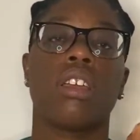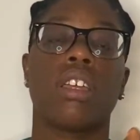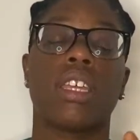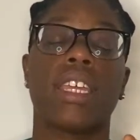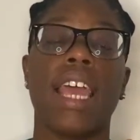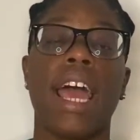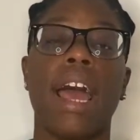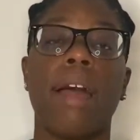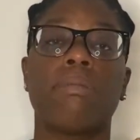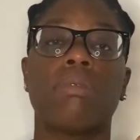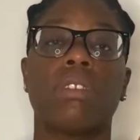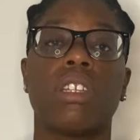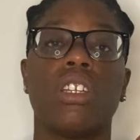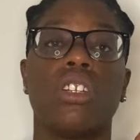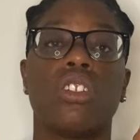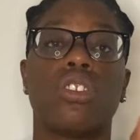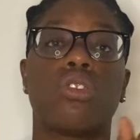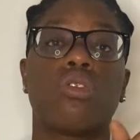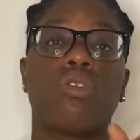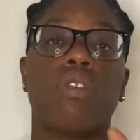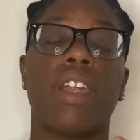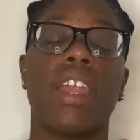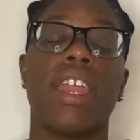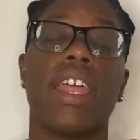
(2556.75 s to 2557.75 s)
captain
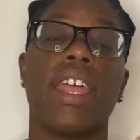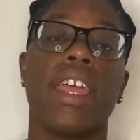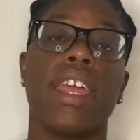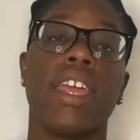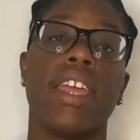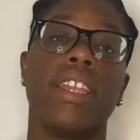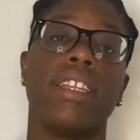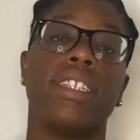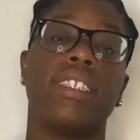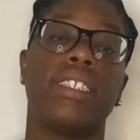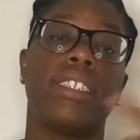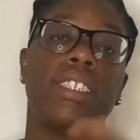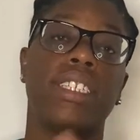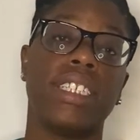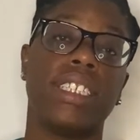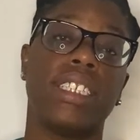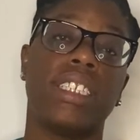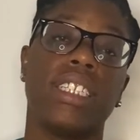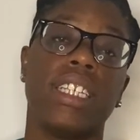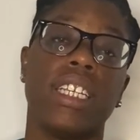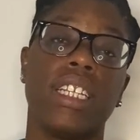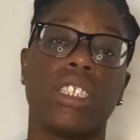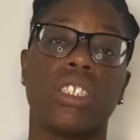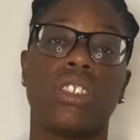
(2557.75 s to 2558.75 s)
threatened
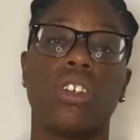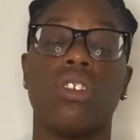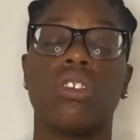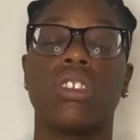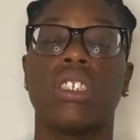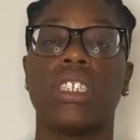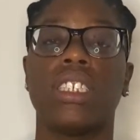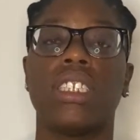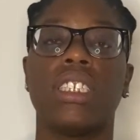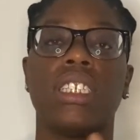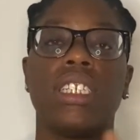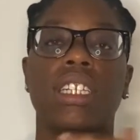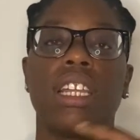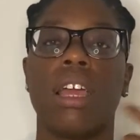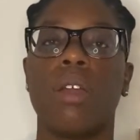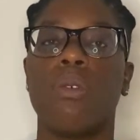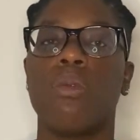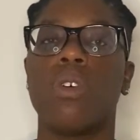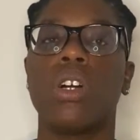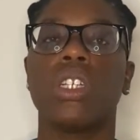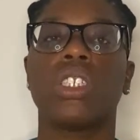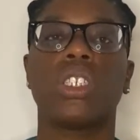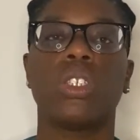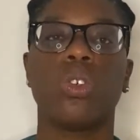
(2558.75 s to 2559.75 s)
Sissy and told Sissy like
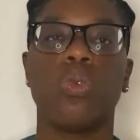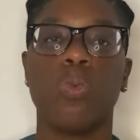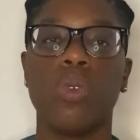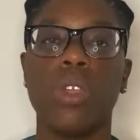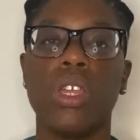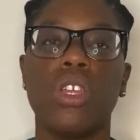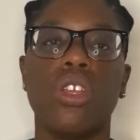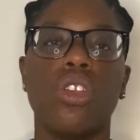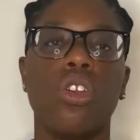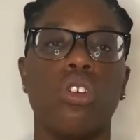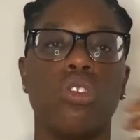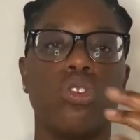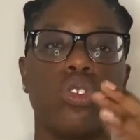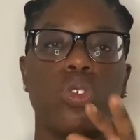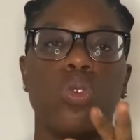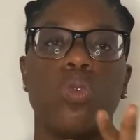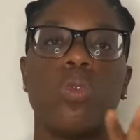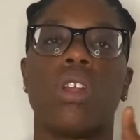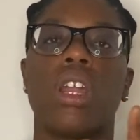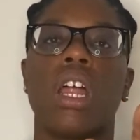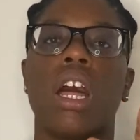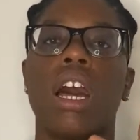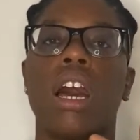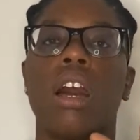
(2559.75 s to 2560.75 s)
once a week you're gonna do
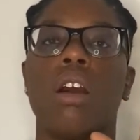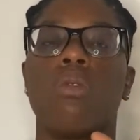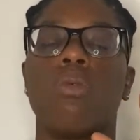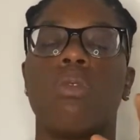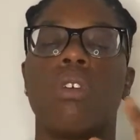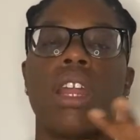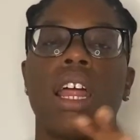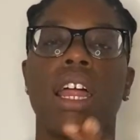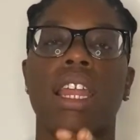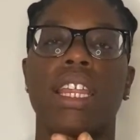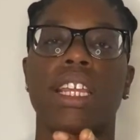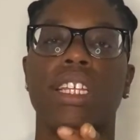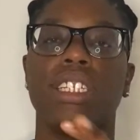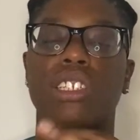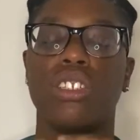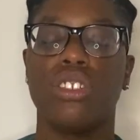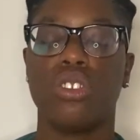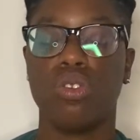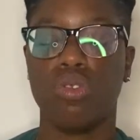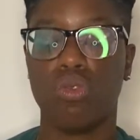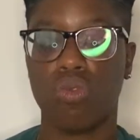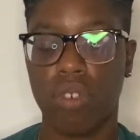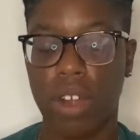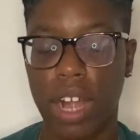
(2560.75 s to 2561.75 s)
what I need to
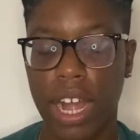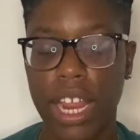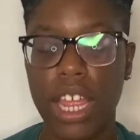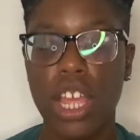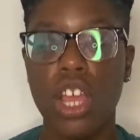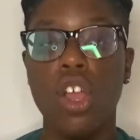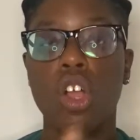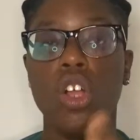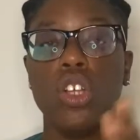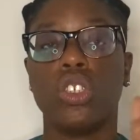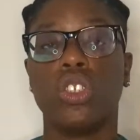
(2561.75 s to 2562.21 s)
do, right?